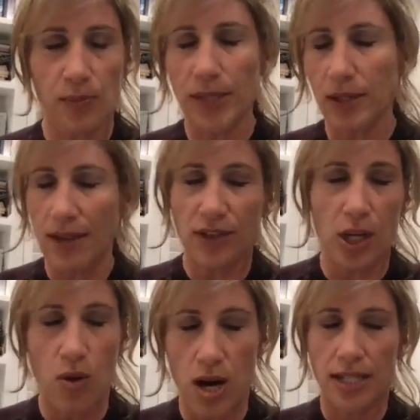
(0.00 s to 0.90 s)
we don't have to
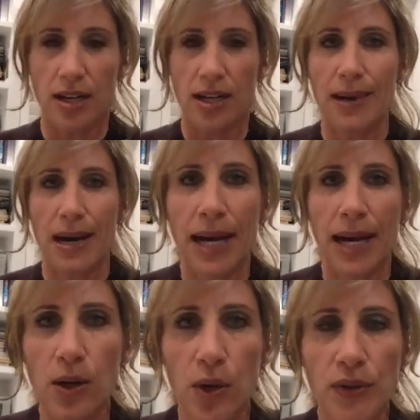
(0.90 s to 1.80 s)
go on and on about my
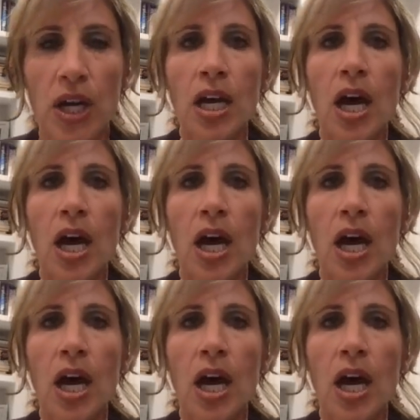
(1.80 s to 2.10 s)
goals.